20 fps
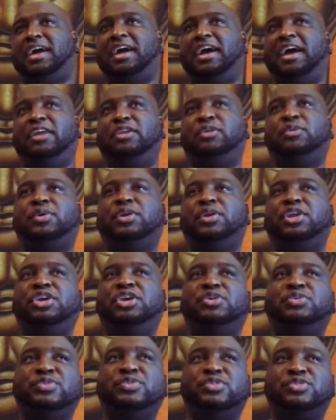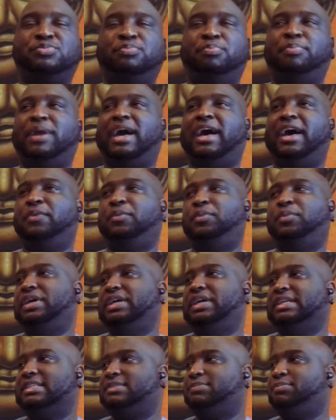I don't want to use bad
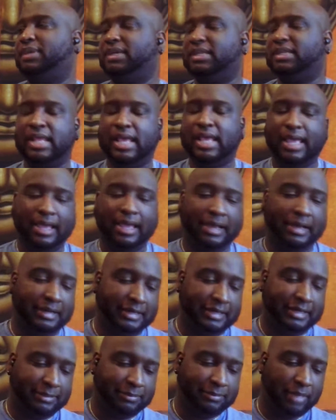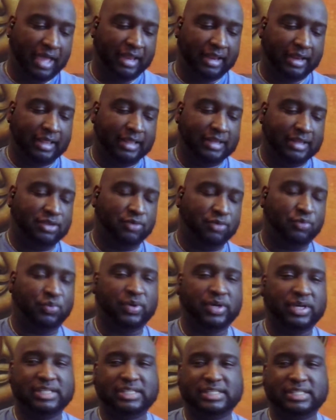words, but the
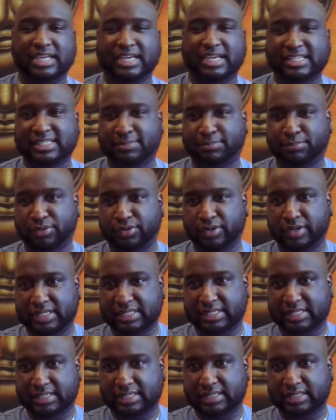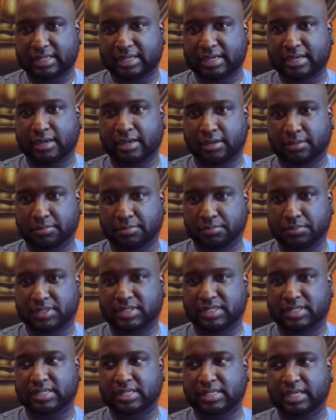word desperate
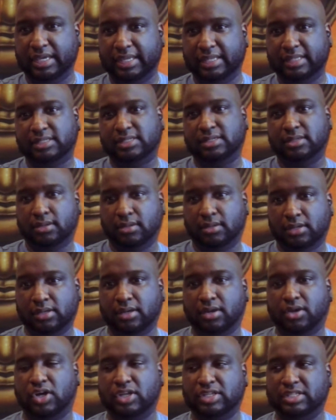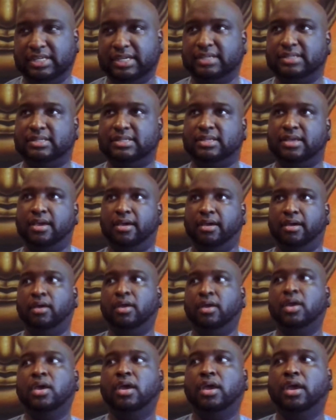comes into context here.
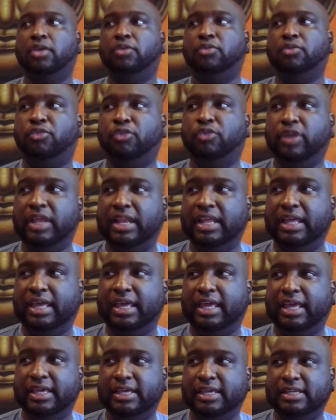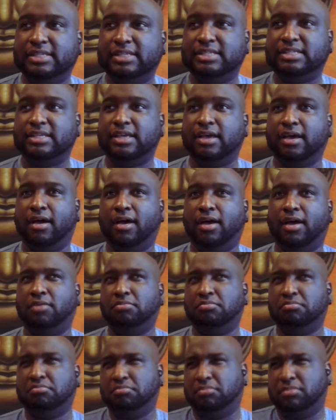It really is,
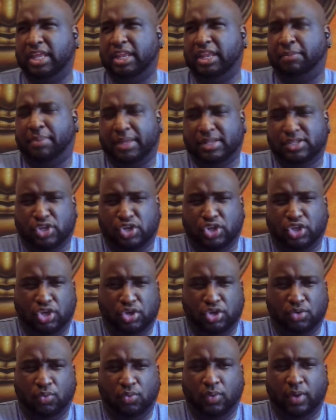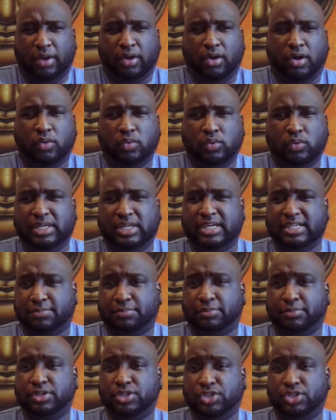it depends on you and how
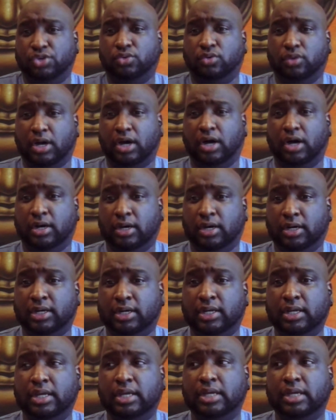desperate you are.